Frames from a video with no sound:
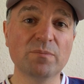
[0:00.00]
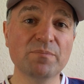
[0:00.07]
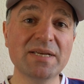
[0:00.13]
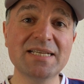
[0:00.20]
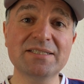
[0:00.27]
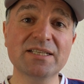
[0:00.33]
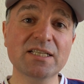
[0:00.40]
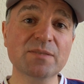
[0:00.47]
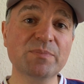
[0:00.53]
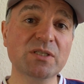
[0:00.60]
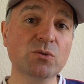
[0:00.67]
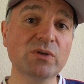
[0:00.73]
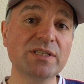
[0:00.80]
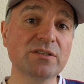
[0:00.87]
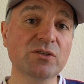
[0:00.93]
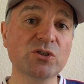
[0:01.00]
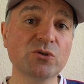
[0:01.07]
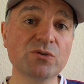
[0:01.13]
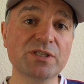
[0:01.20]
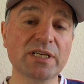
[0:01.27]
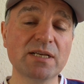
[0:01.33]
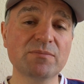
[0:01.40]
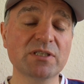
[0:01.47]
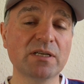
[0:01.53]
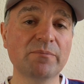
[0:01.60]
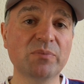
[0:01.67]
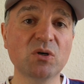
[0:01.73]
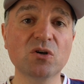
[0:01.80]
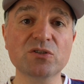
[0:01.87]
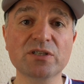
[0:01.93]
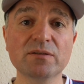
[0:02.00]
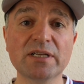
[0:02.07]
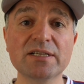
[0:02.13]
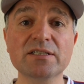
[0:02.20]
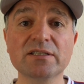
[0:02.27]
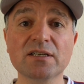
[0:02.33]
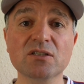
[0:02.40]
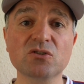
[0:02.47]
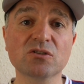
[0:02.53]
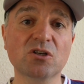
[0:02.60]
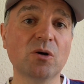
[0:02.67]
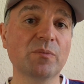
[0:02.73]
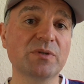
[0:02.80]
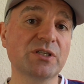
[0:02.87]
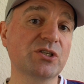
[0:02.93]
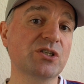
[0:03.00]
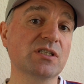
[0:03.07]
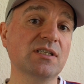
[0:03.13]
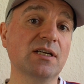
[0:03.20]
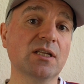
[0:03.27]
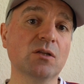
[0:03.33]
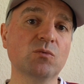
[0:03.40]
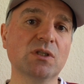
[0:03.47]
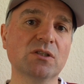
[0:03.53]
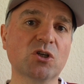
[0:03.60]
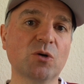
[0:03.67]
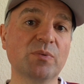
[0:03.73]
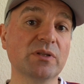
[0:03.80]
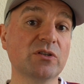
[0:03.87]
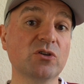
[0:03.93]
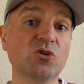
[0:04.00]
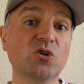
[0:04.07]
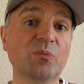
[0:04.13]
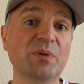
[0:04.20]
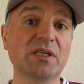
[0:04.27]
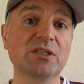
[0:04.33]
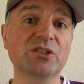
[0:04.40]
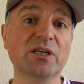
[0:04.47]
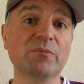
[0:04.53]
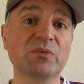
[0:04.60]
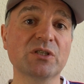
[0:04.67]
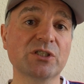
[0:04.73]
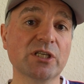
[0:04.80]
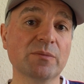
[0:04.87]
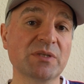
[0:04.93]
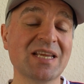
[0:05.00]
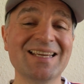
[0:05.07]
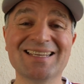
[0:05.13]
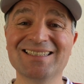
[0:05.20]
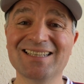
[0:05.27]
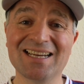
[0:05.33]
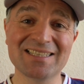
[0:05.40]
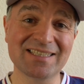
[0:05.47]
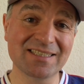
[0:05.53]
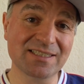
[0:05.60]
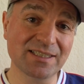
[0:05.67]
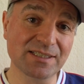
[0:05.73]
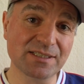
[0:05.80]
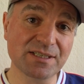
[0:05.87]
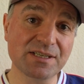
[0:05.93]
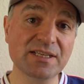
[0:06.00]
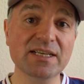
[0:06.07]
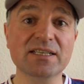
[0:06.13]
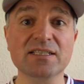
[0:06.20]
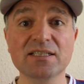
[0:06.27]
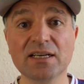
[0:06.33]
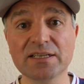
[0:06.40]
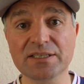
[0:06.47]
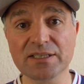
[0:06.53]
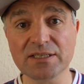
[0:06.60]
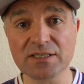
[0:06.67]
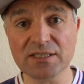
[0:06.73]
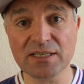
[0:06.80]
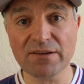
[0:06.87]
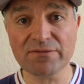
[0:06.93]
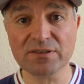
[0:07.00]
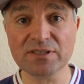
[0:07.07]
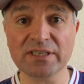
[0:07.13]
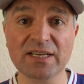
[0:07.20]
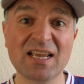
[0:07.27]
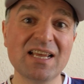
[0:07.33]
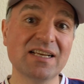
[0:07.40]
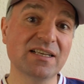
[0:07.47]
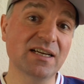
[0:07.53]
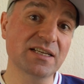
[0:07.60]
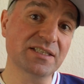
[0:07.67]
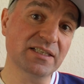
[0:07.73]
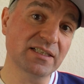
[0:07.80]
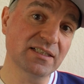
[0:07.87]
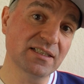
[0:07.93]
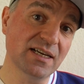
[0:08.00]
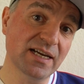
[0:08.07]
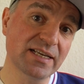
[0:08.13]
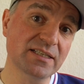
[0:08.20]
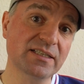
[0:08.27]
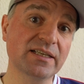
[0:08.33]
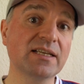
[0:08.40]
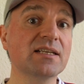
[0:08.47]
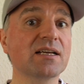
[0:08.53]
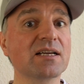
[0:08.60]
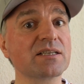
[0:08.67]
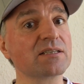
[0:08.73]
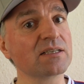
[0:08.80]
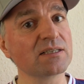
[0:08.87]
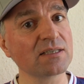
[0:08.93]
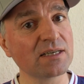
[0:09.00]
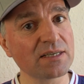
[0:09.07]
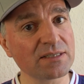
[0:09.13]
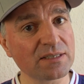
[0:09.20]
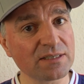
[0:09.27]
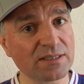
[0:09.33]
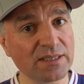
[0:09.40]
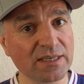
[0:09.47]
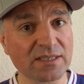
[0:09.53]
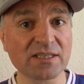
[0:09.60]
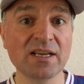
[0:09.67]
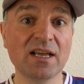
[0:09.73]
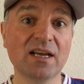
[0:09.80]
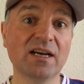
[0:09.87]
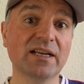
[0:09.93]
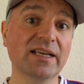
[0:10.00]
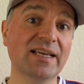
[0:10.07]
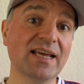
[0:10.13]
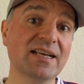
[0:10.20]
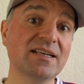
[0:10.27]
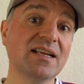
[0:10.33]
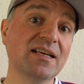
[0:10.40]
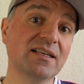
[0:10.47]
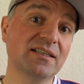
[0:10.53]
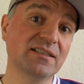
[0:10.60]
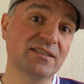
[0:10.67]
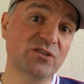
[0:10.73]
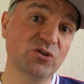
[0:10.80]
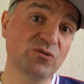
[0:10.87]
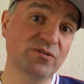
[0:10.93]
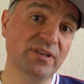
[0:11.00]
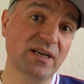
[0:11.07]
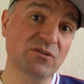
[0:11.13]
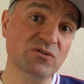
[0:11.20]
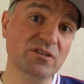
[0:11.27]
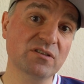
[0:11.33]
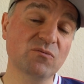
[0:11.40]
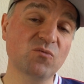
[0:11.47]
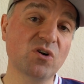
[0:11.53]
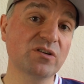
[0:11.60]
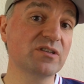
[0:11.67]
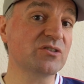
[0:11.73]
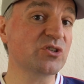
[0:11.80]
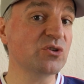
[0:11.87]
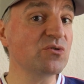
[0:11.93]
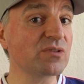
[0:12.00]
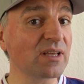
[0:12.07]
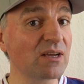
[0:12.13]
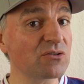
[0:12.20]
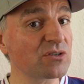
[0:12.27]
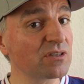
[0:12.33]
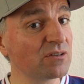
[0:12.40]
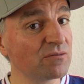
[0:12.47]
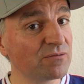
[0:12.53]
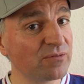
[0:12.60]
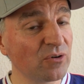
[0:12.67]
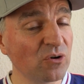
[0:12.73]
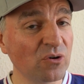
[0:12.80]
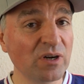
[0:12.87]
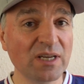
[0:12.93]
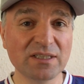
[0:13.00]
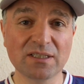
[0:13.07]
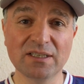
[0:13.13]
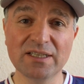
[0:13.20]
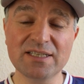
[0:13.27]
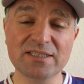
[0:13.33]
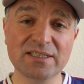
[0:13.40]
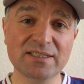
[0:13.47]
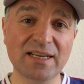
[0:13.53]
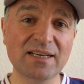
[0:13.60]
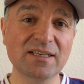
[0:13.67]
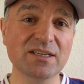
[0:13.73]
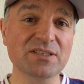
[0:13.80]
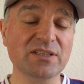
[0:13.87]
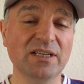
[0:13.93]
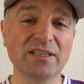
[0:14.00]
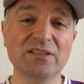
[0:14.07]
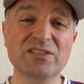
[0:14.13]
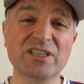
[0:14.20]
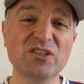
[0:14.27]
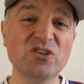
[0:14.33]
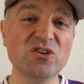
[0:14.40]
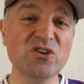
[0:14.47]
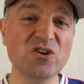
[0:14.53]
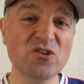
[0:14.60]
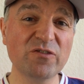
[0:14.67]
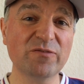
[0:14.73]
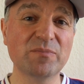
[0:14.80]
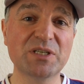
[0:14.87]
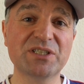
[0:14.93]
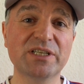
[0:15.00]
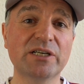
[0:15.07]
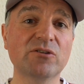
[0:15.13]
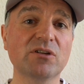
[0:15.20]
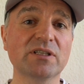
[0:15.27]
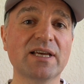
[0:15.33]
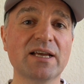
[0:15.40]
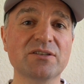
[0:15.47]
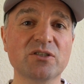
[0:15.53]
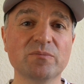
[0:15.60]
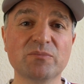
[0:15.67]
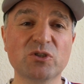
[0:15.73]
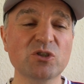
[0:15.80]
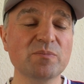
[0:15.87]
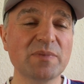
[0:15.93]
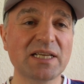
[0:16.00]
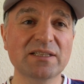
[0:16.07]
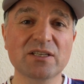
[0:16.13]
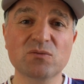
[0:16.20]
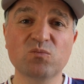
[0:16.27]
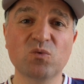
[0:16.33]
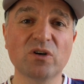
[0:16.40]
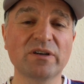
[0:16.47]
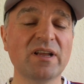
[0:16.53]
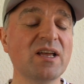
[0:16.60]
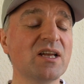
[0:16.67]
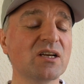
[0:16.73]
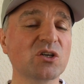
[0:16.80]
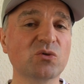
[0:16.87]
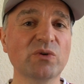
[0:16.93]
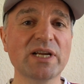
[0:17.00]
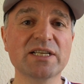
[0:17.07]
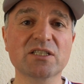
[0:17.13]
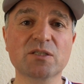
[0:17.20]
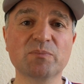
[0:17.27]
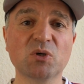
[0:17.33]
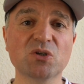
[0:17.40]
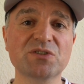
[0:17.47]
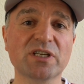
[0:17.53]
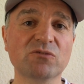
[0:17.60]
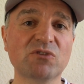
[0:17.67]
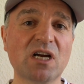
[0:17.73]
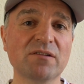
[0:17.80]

With meetings between the two teams in important international competitions like the World Cup and the European Championships in 1966, 1970, 1990, 1996, and again in 2001 and 2004, the list is endless, and there's enough material there to just make this one great sporting